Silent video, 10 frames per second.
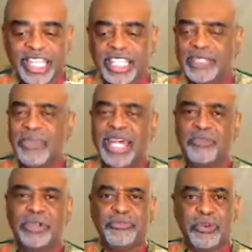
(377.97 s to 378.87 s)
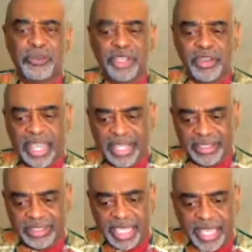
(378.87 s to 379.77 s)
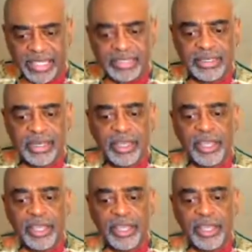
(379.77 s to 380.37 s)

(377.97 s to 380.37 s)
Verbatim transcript: It doesn't matter what form your anger takes.